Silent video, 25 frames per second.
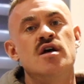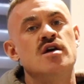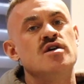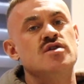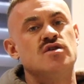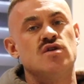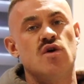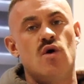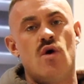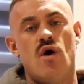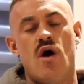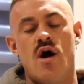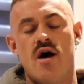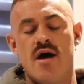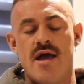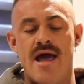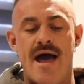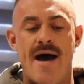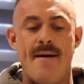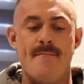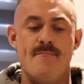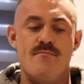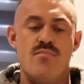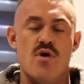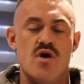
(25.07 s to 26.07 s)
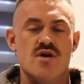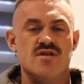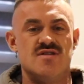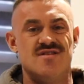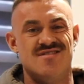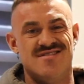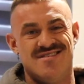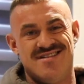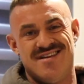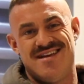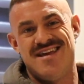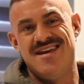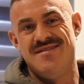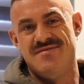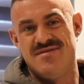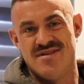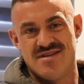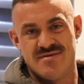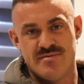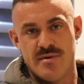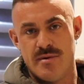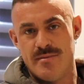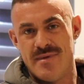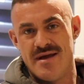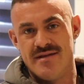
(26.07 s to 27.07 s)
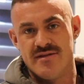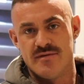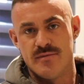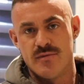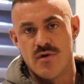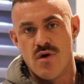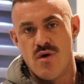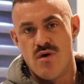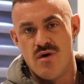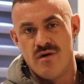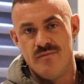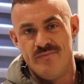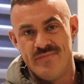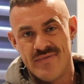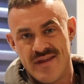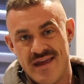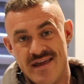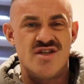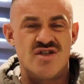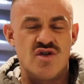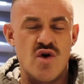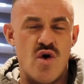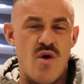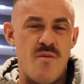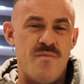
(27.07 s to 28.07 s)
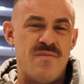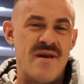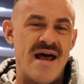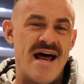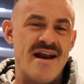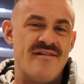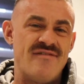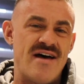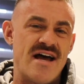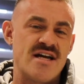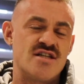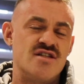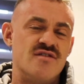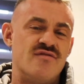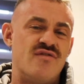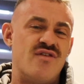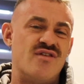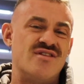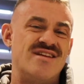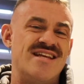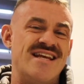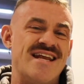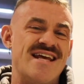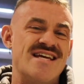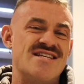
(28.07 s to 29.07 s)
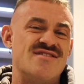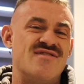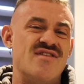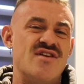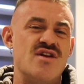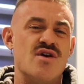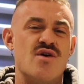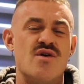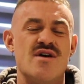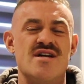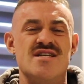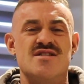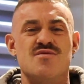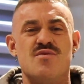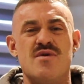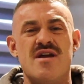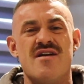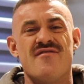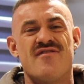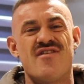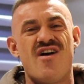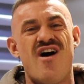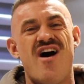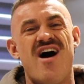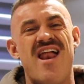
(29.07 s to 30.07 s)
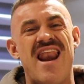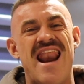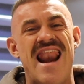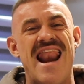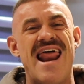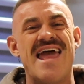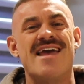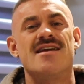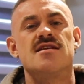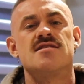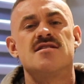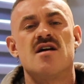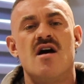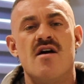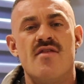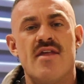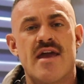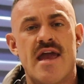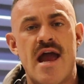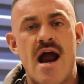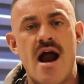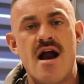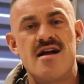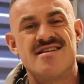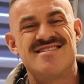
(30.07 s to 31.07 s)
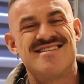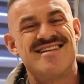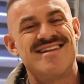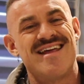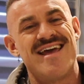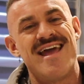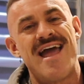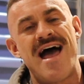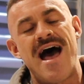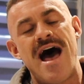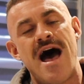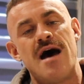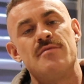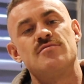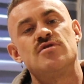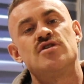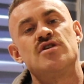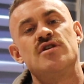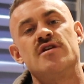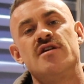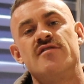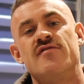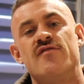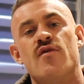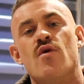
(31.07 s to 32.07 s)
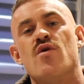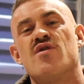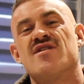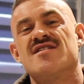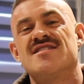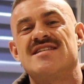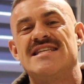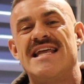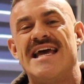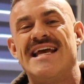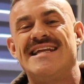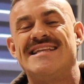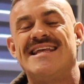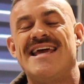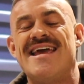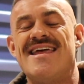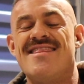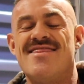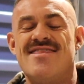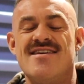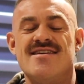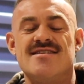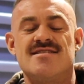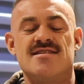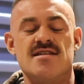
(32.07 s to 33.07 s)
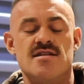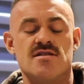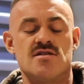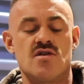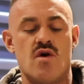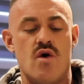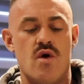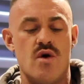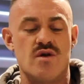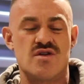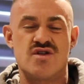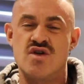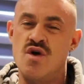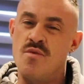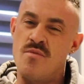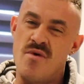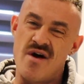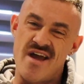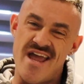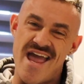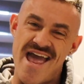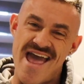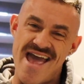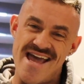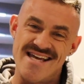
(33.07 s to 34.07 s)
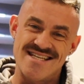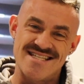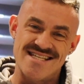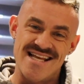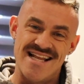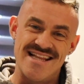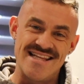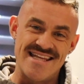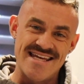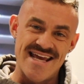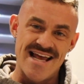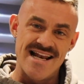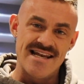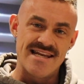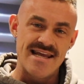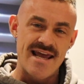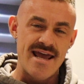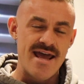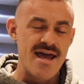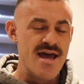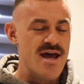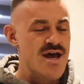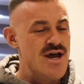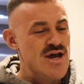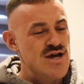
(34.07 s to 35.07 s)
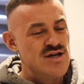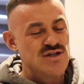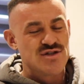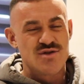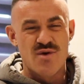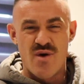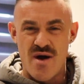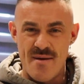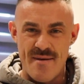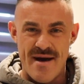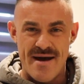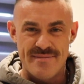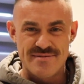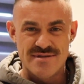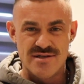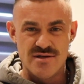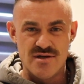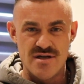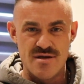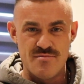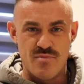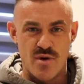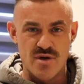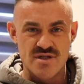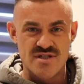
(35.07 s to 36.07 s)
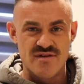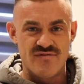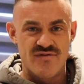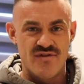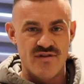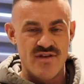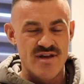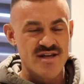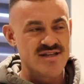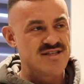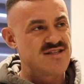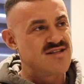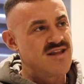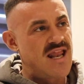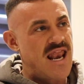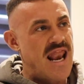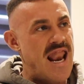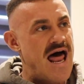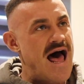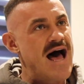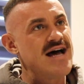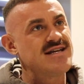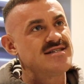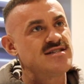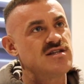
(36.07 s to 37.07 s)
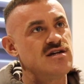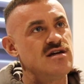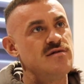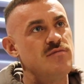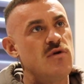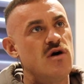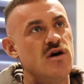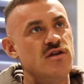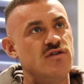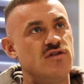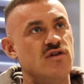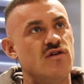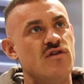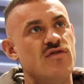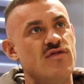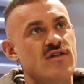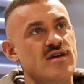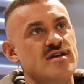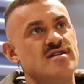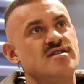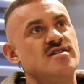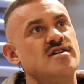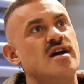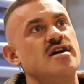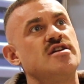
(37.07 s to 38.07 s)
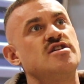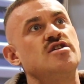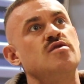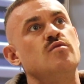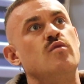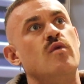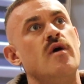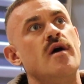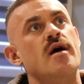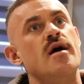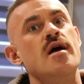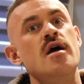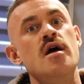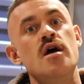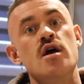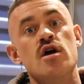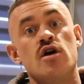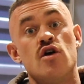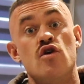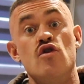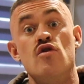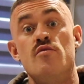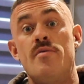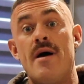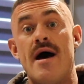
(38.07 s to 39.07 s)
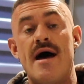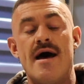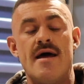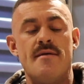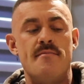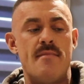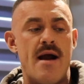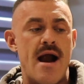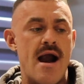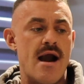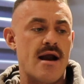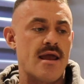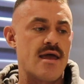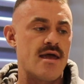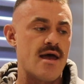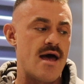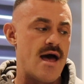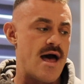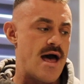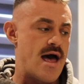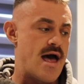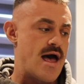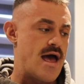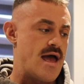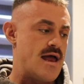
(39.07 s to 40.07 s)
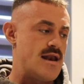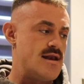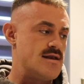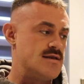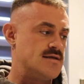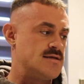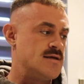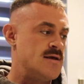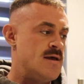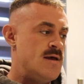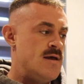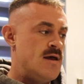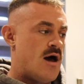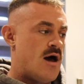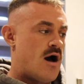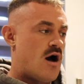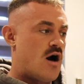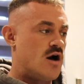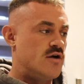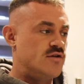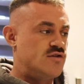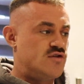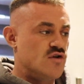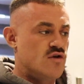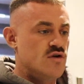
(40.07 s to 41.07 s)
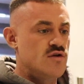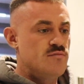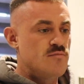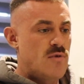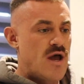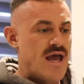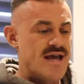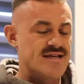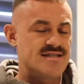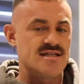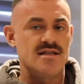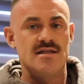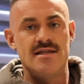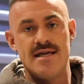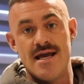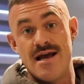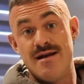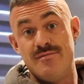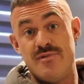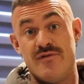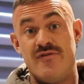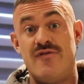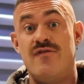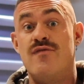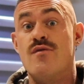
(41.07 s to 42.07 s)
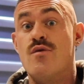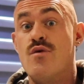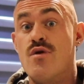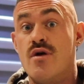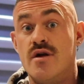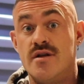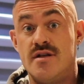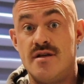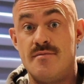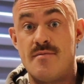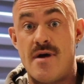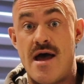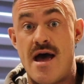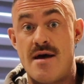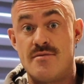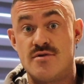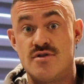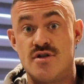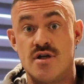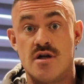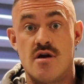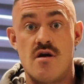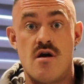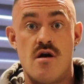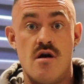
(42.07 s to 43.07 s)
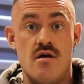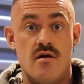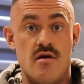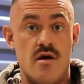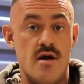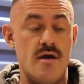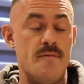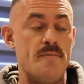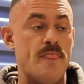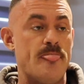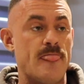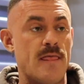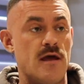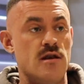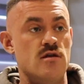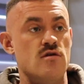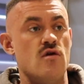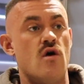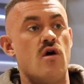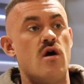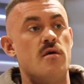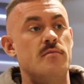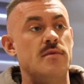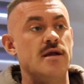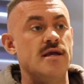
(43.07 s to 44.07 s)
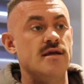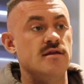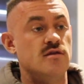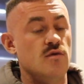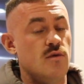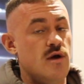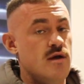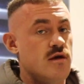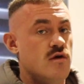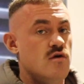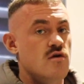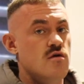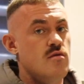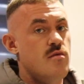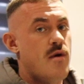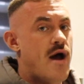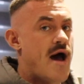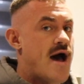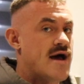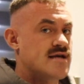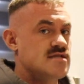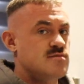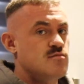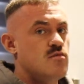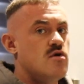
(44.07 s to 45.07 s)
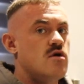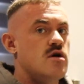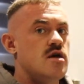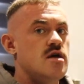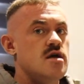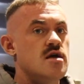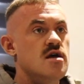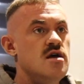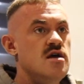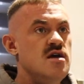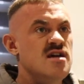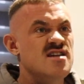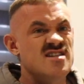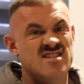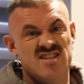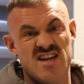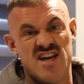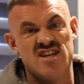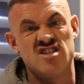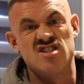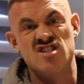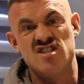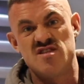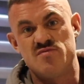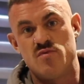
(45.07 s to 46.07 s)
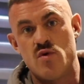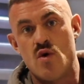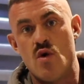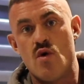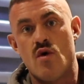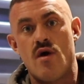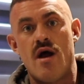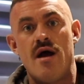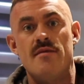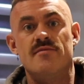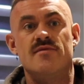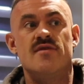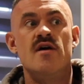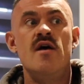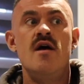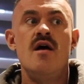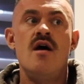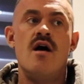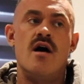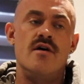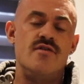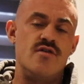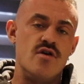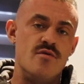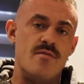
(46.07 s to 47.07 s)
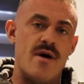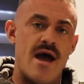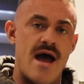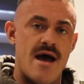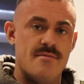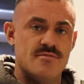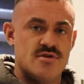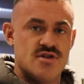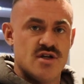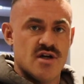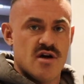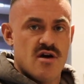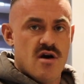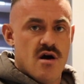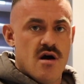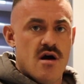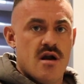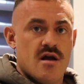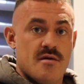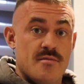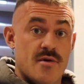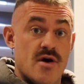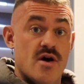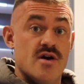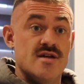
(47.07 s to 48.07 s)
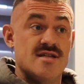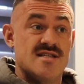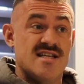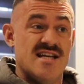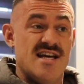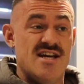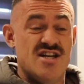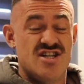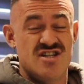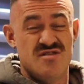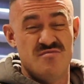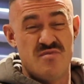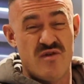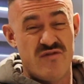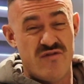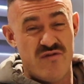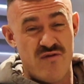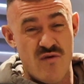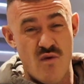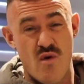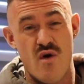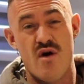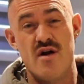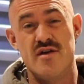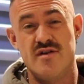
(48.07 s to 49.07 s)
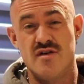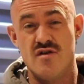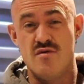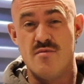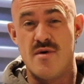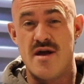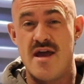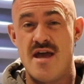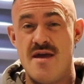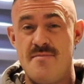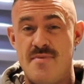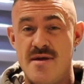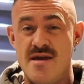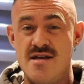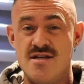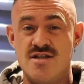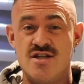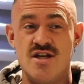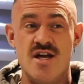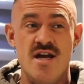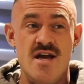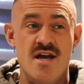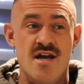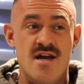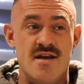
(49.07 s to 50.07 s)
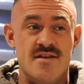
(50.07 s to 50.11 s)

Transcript: So I am buzzing to keep this momentum going. So plan of action for today's video is we have got legs on the cards today, hamstring focus leg day. This is also my SLDL day, so I'm absolutely buzzing for this. The last time I done this session with Kuba and Mark, and I done my SLDL before I did my hamstring curl, right? And normally the way Kuba has my sessions programmed, I do my hamstring curl, like my isolation, before I do my hip hinge.